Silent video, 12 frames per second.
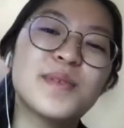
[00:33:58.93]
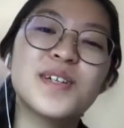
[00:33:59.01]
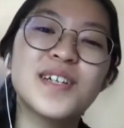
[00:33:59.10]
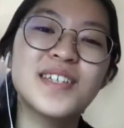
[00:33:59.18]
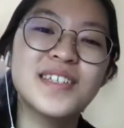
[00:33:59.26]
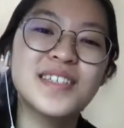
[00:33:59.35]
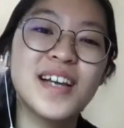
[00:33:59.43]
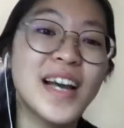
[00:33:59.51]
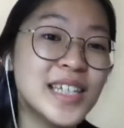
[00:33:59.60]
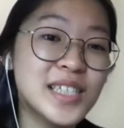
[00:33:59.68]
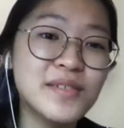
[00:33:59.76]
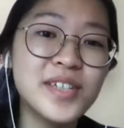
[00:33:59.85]
because they're
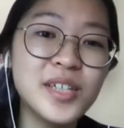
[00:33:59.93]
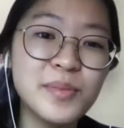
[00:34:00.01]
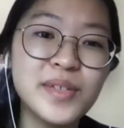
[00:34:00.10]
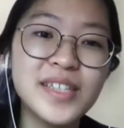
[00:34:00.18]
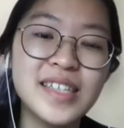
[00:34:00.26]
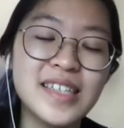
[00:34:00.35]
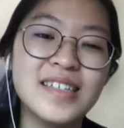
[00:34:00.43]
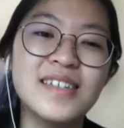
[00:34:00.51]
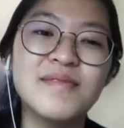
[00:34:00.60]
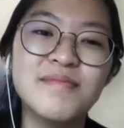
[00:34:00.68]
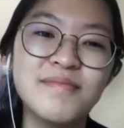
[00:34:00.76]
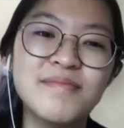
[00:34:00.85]
actually really pretty.
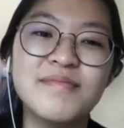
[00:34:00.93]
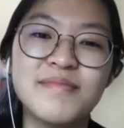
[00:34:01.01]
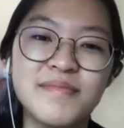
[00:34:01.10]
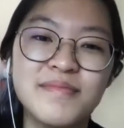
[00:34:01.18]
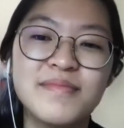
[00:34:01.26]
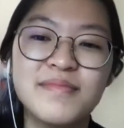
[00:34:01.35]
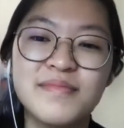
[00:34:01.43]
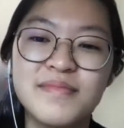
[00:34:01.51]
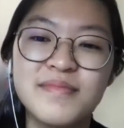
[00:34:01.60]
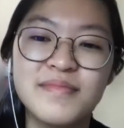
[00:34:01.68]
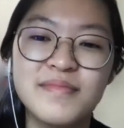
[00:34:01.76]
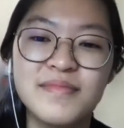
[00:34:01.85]
Mm.
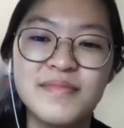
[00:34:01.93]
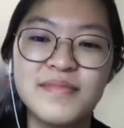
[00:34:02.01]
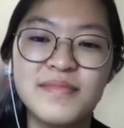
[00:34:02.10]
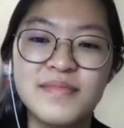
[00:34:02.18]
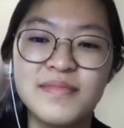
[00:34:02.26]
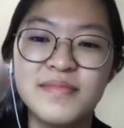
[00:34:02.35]
Okay,